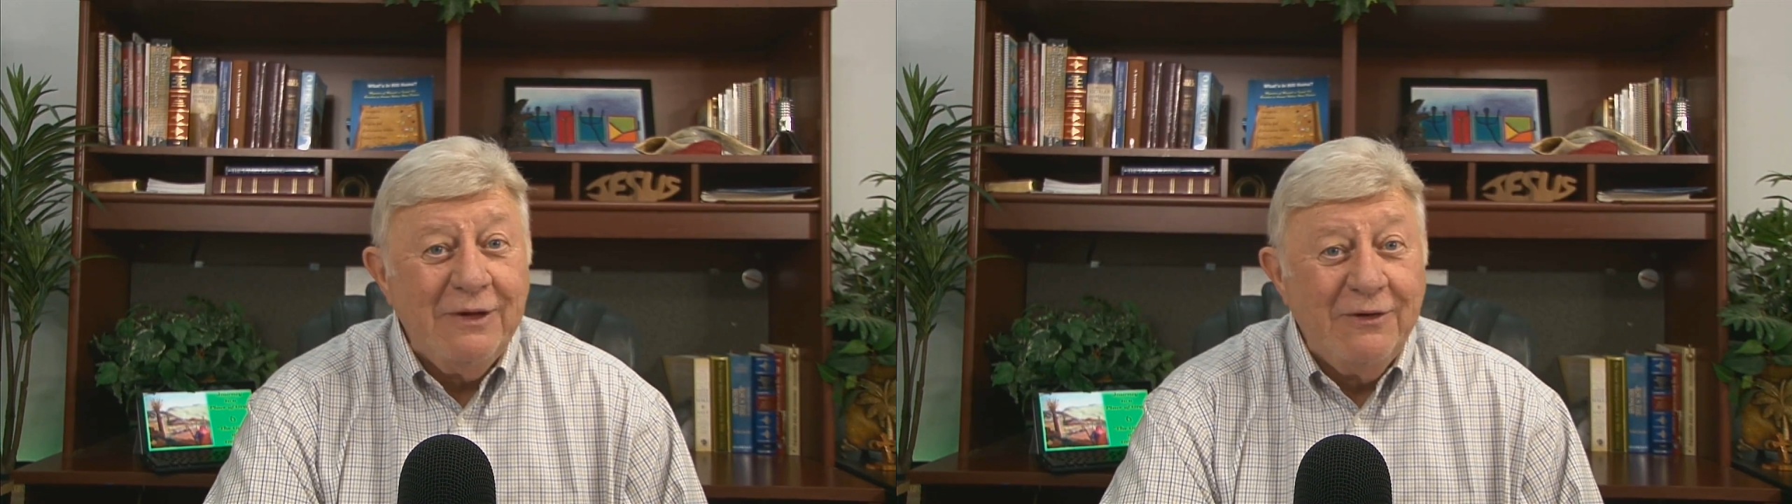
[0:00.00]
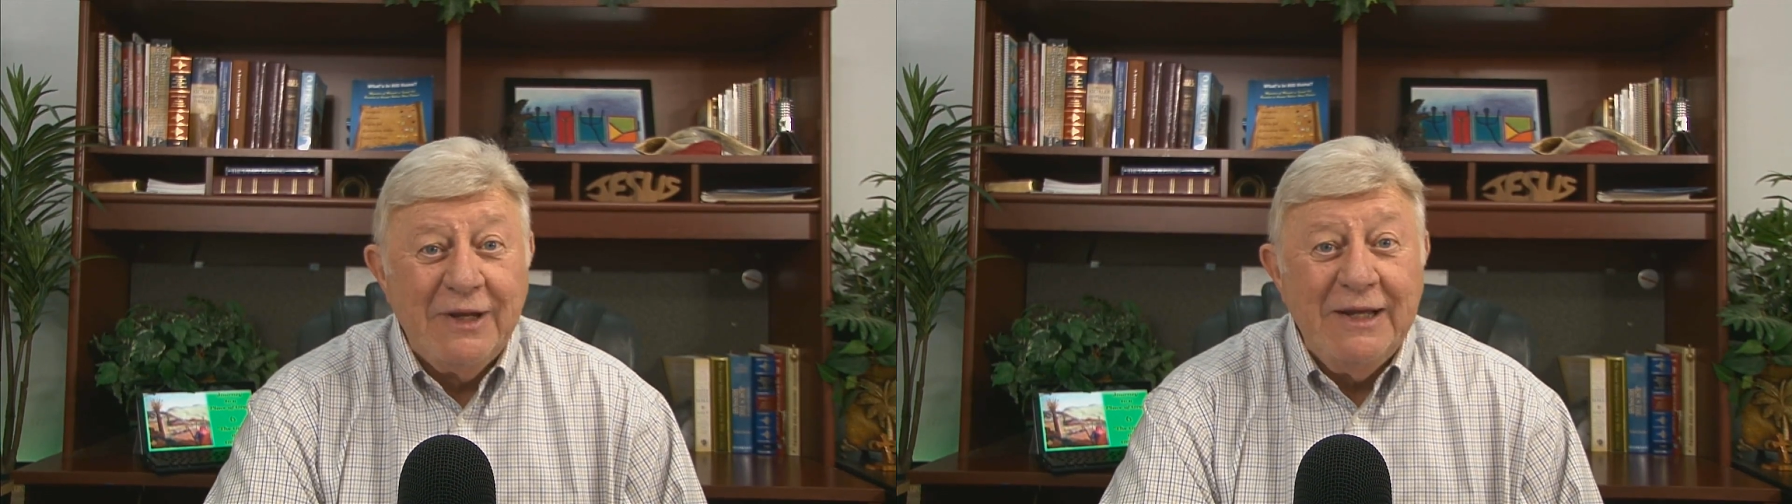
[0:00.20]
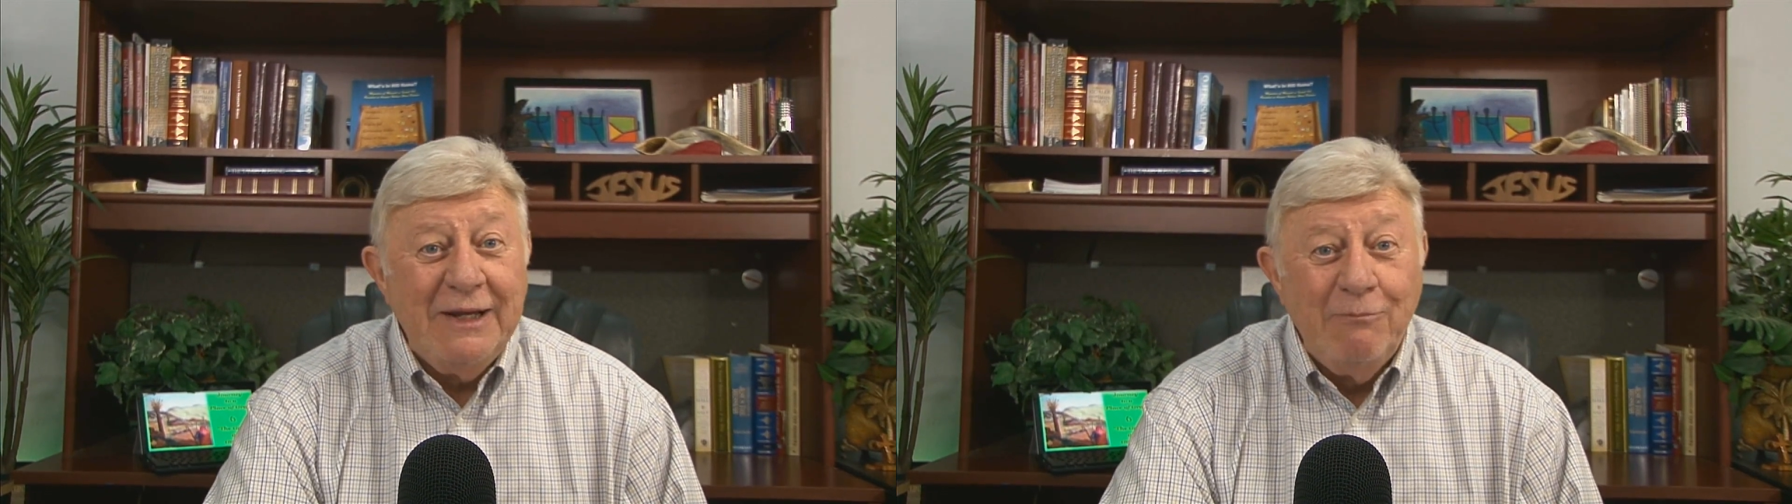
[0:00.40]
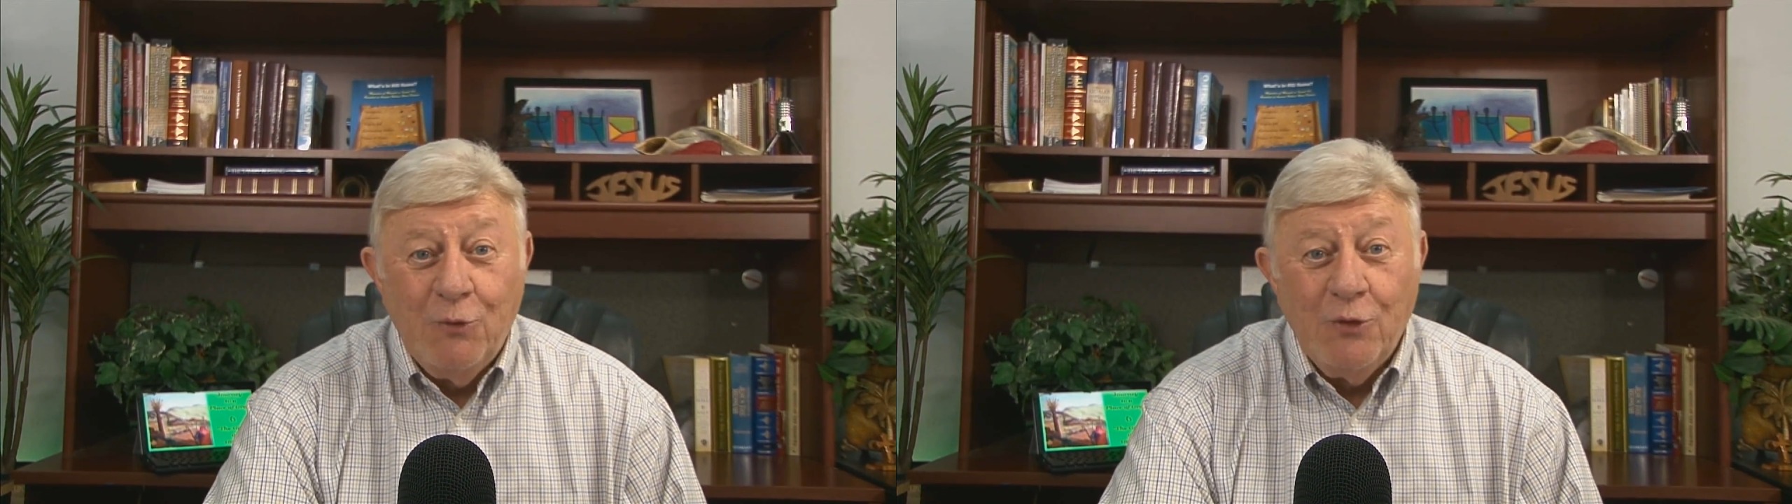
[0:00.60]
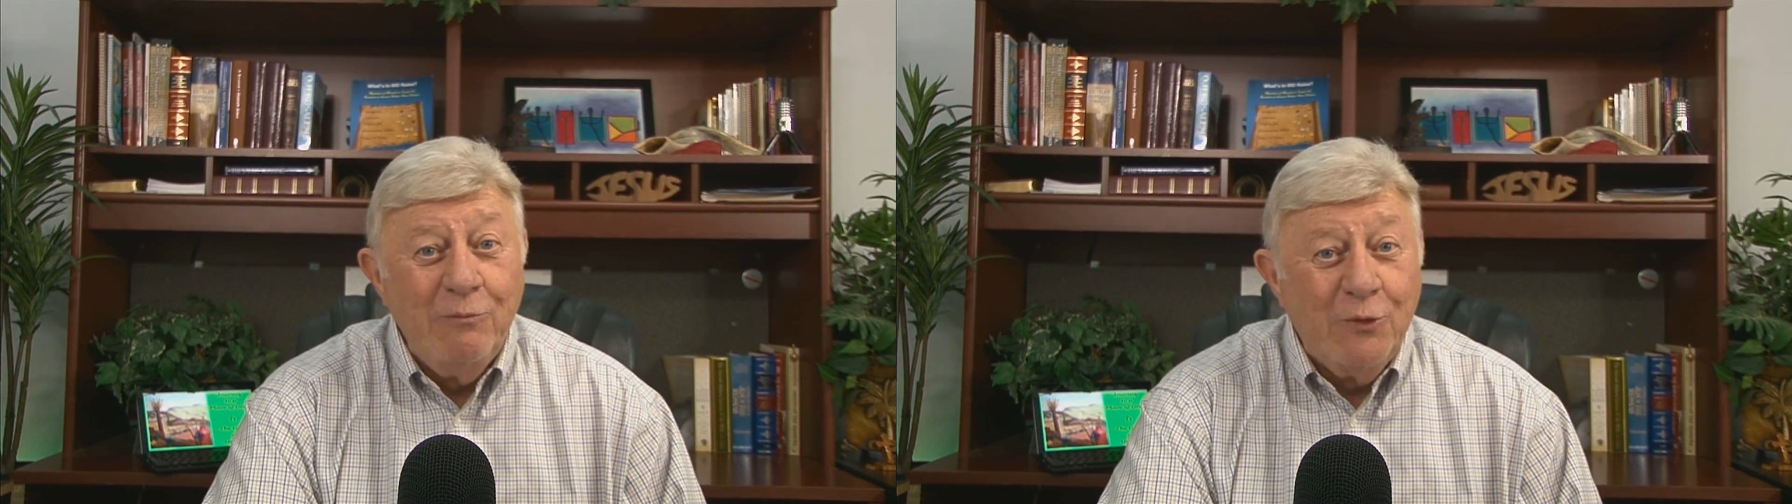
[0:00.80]
are getting
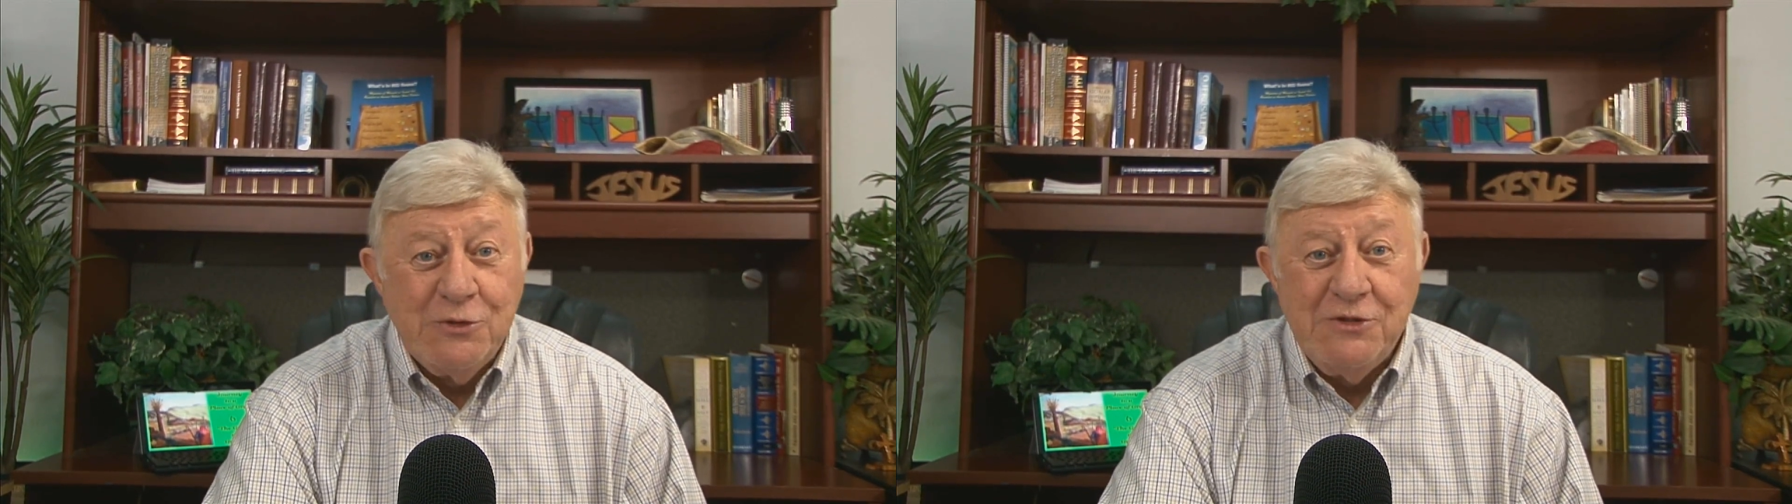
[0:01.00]
more and more